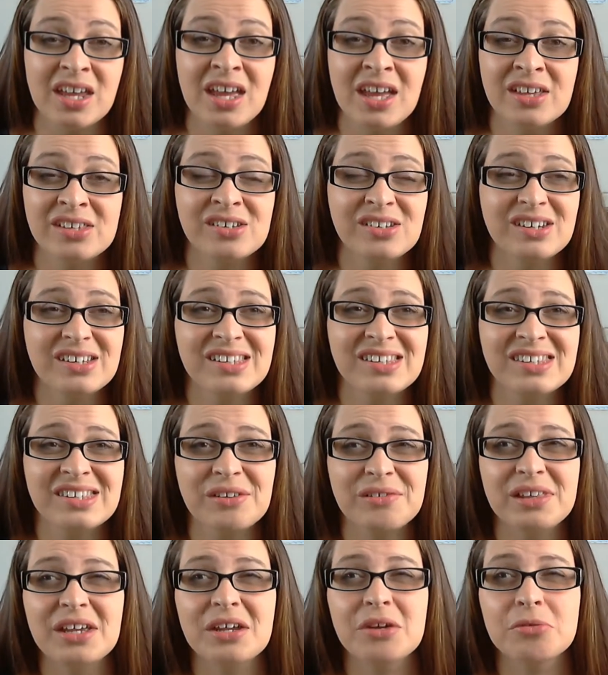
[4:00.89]
It's not
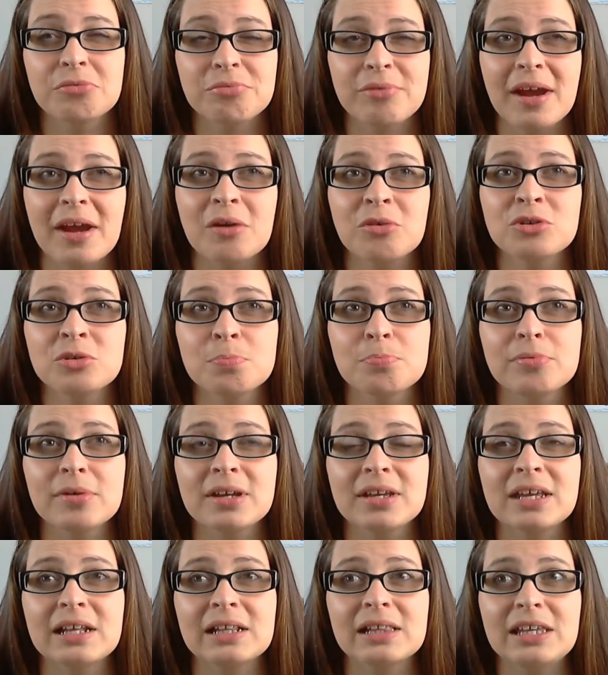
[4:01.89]
necessarily
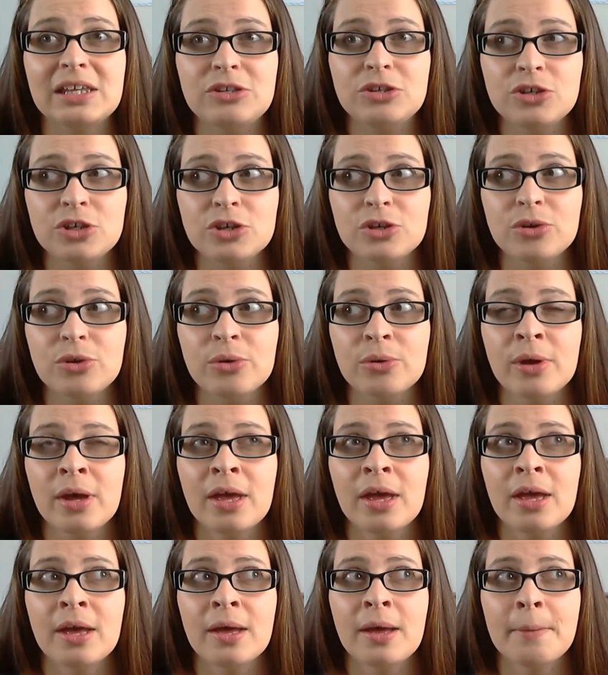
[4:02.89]
groundbreakingly new,
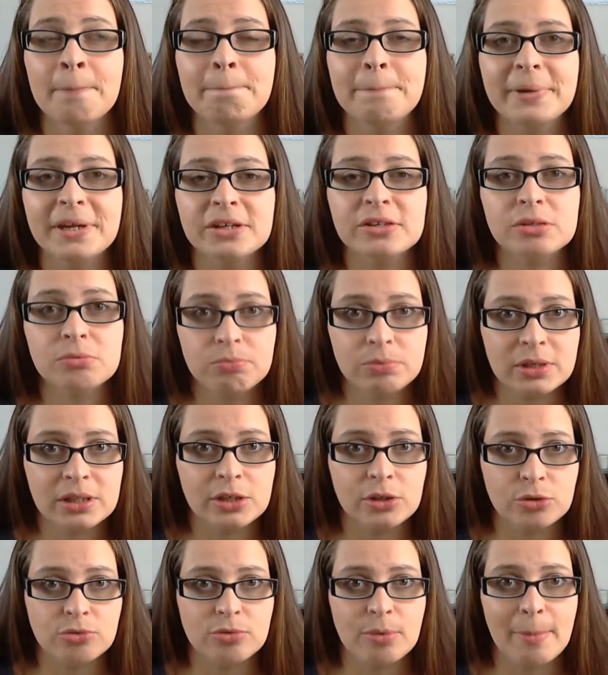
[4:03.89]
but it's a really
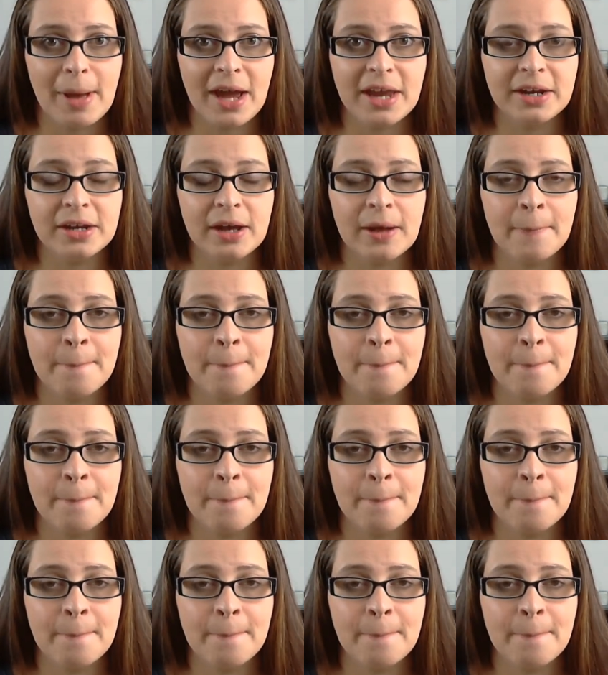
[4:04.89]
good reminder.